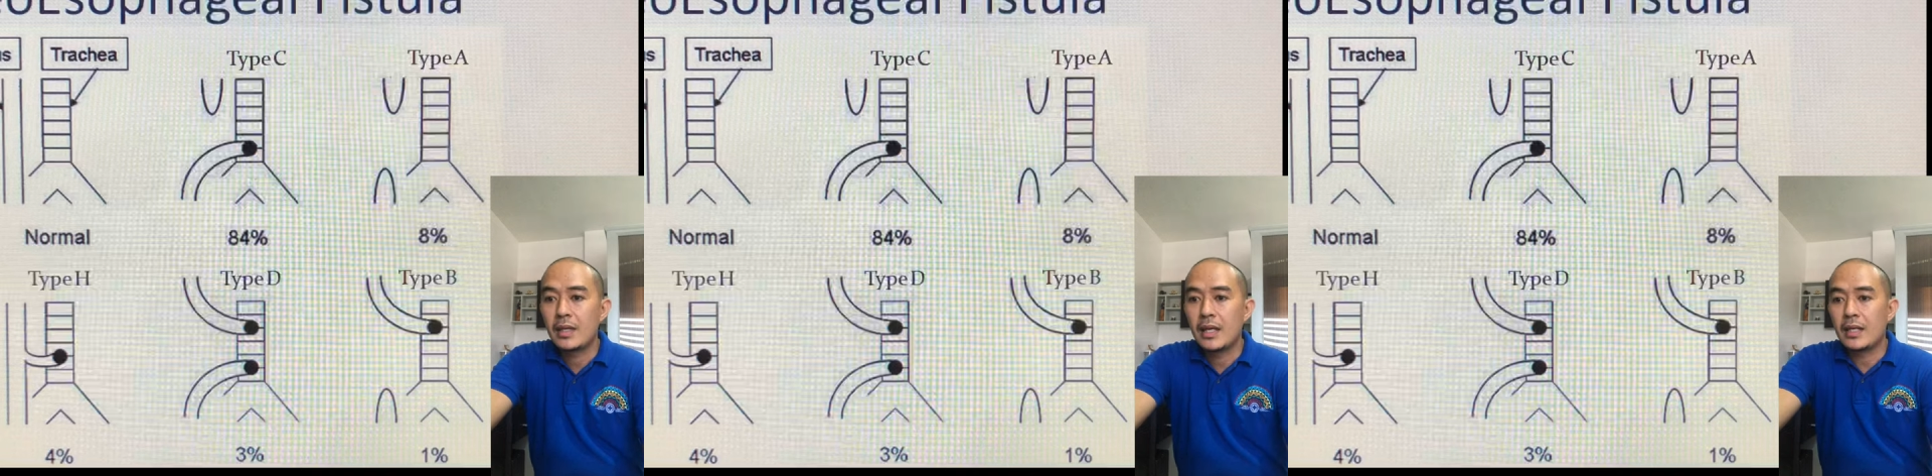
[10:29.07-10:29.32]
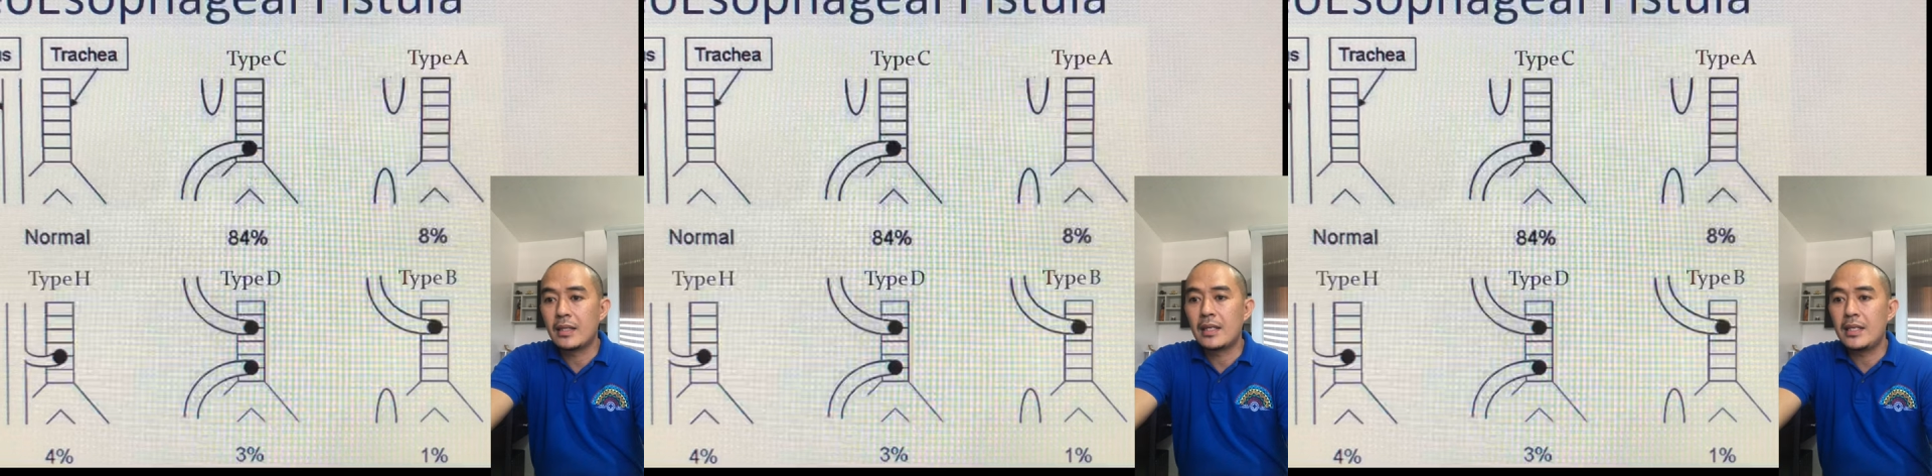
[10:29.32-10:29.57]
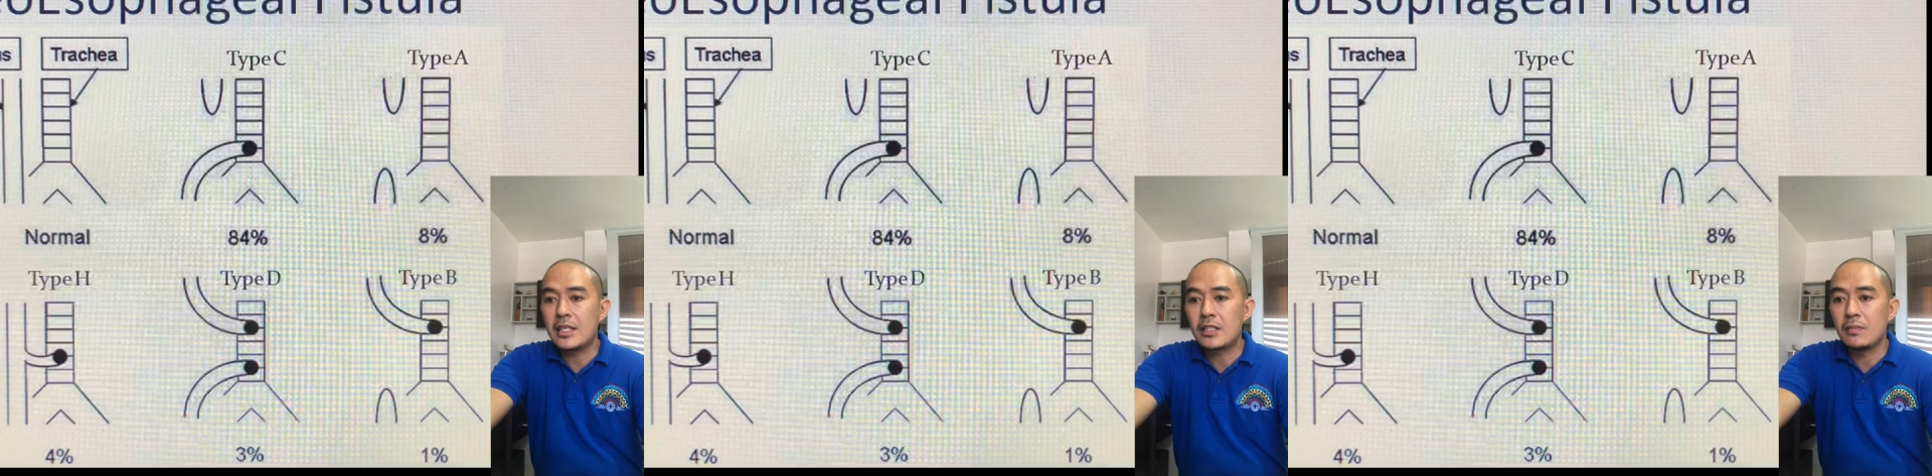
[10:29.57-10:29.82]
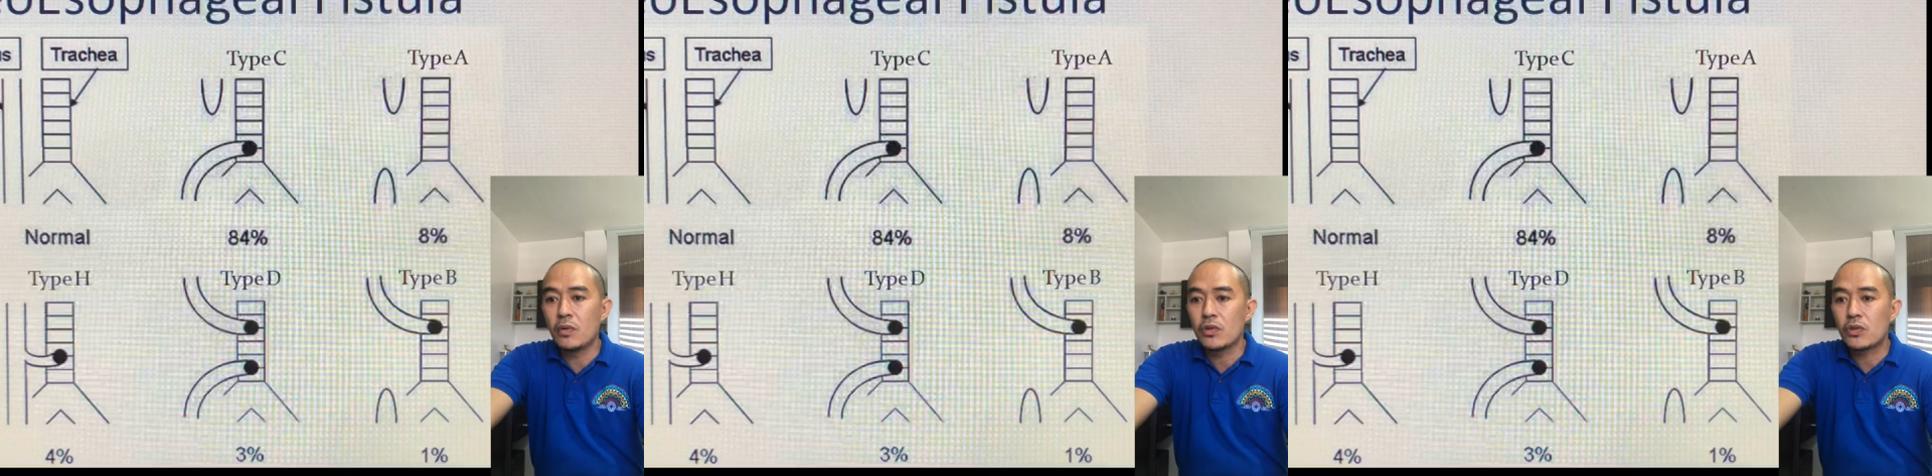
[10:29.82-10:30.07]
and the least
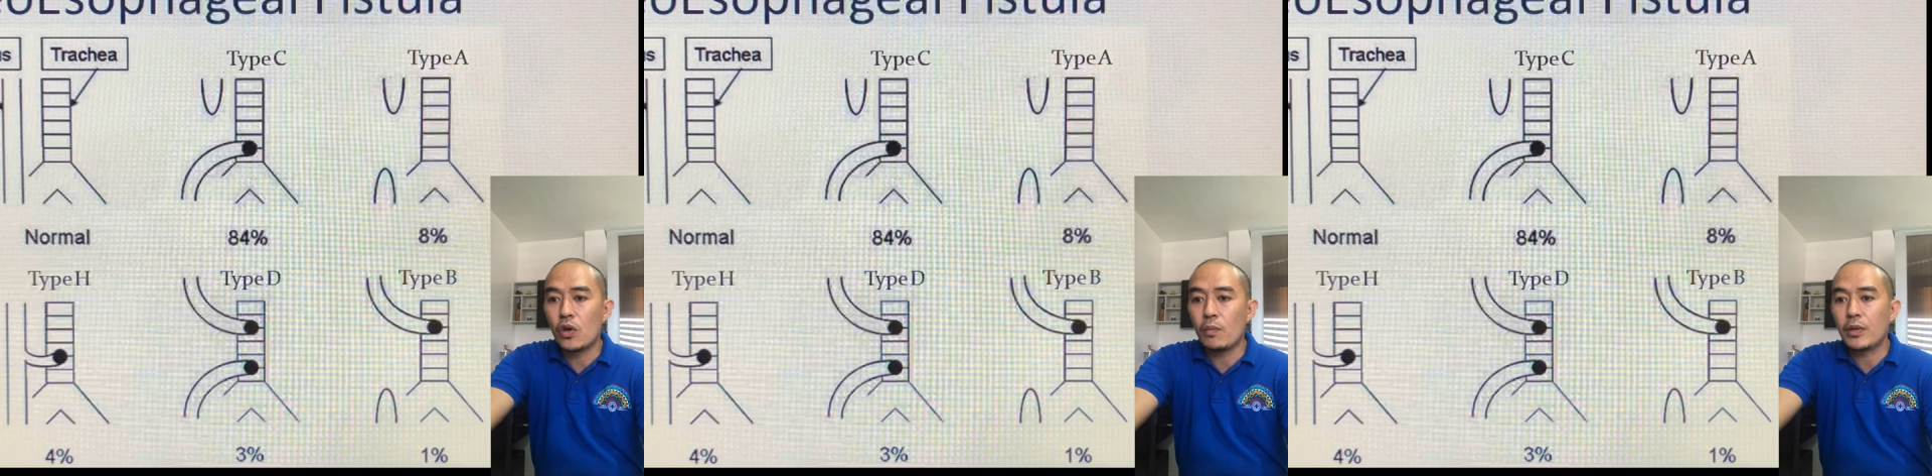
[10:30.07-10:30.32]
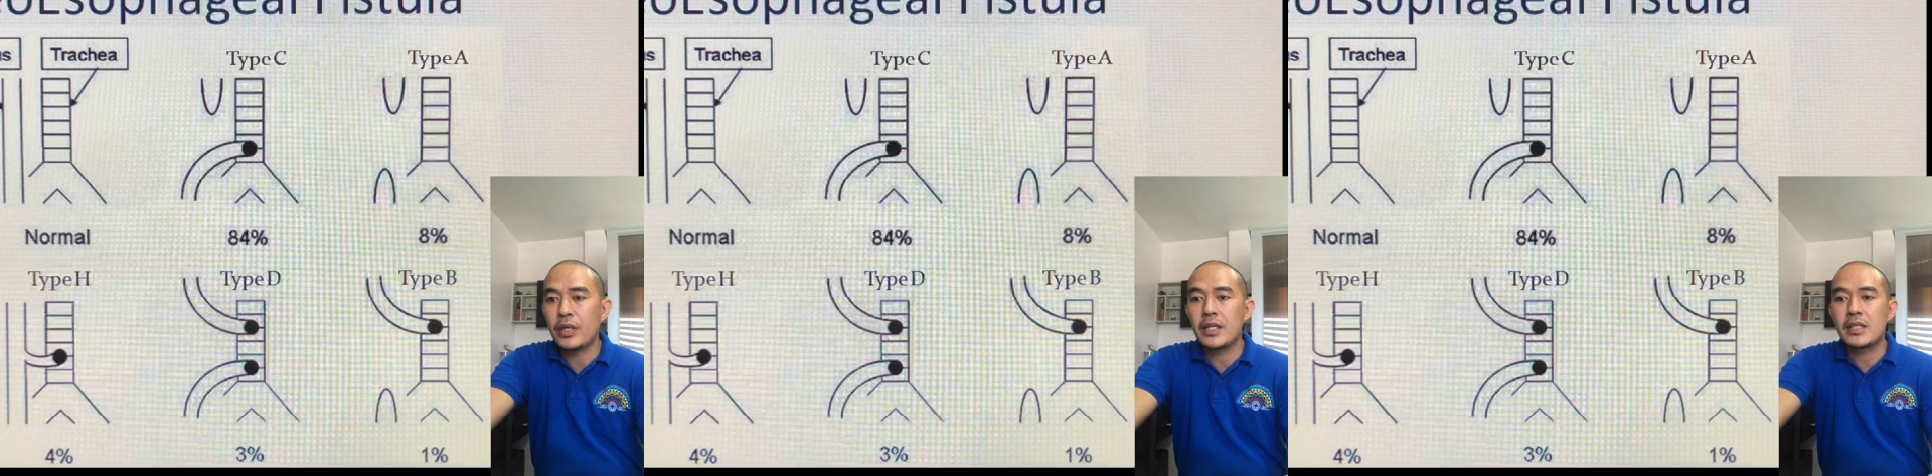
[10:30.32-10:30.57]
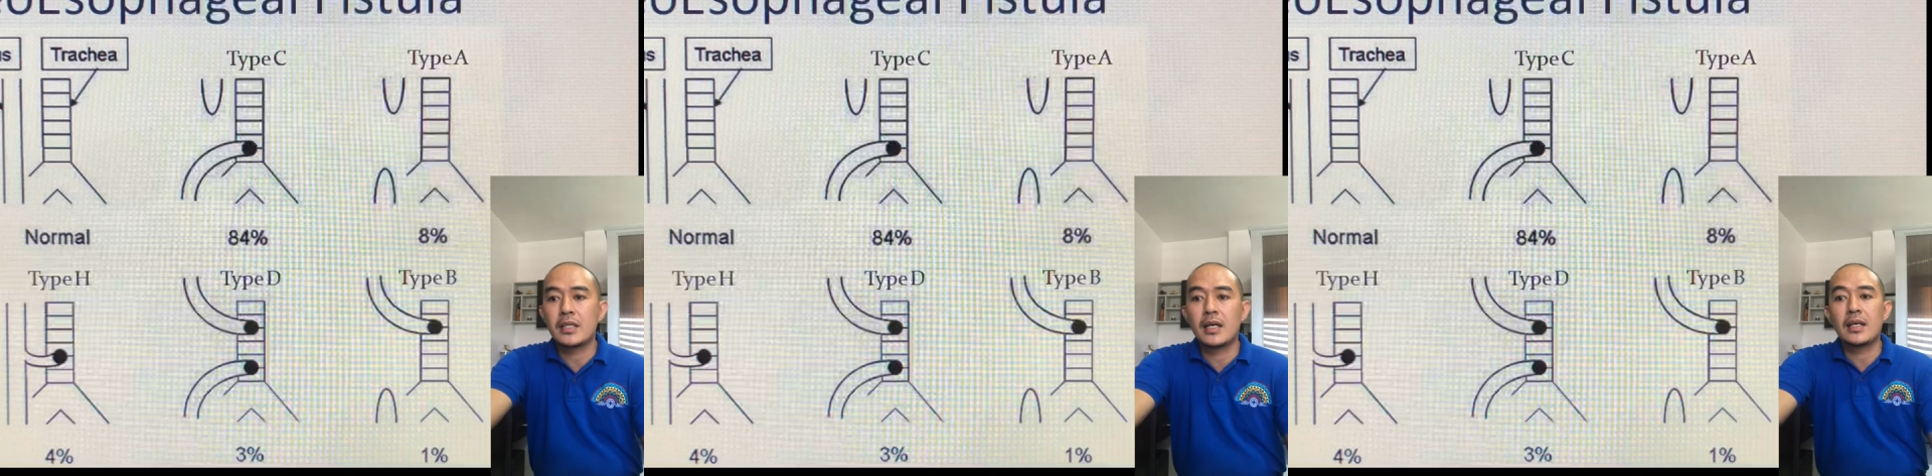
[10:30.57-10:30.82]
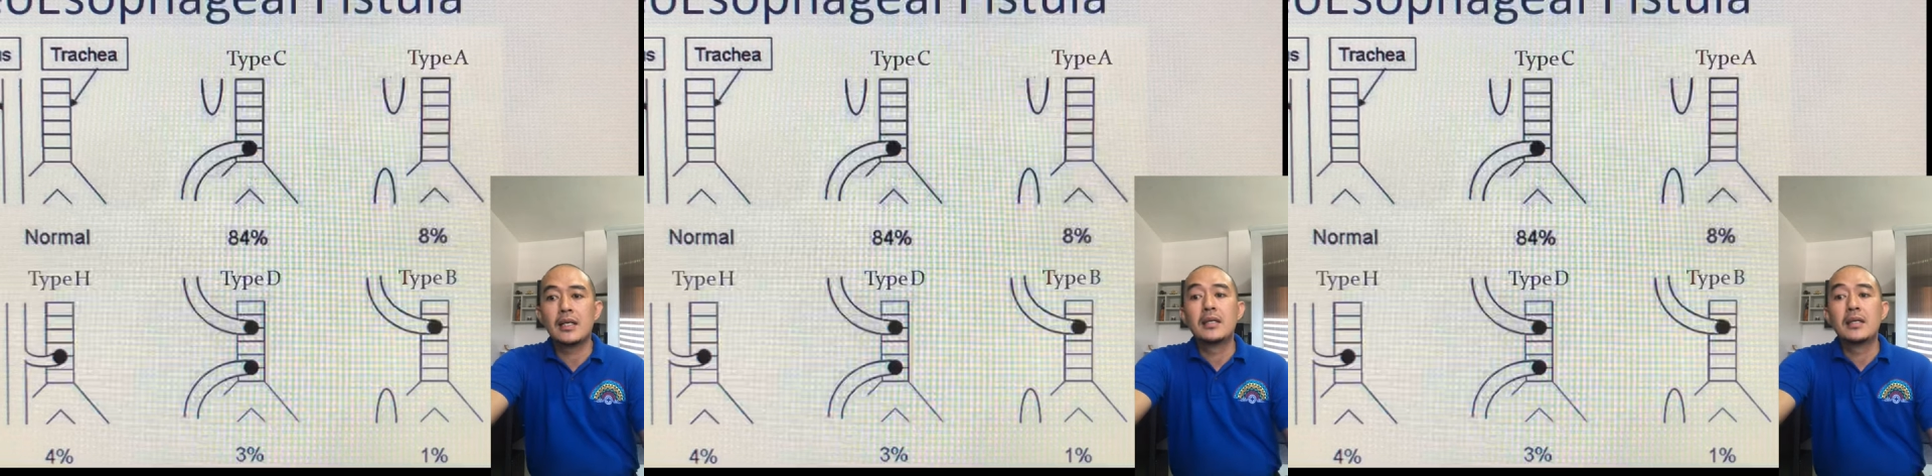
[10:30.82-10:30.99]
most common is the